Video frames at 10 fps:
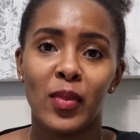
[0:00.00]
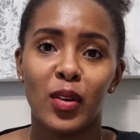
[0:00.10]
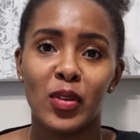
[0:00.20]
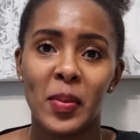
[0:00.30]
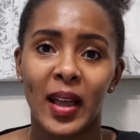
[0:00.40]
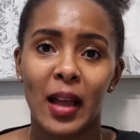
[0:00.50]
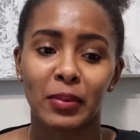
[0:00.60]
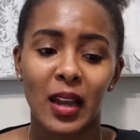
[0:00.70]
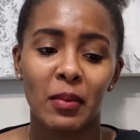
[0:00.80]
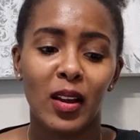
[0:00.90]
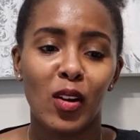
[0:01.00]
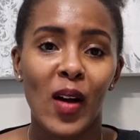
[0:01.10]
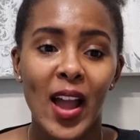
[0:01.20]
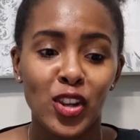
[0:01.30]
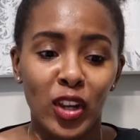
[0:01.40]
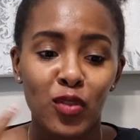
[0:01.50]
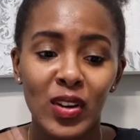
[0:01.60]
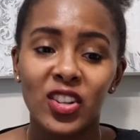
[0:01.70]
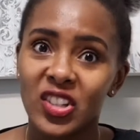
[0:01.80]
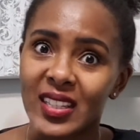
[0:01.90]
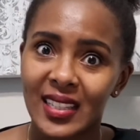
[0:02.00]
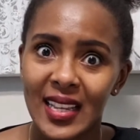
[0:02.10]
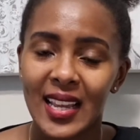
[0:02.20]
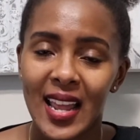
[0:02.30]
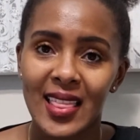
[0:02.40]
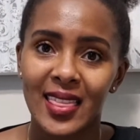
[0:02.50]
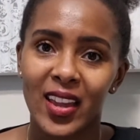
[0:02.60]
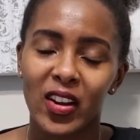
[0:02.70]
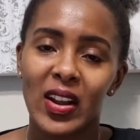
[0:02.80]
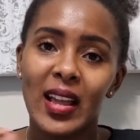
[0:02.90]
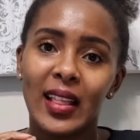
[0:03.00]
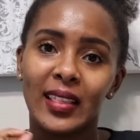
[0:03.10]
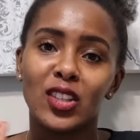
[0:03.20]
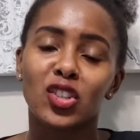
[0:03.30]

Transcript: Rebecca Mkamelo, and you can really just see in there these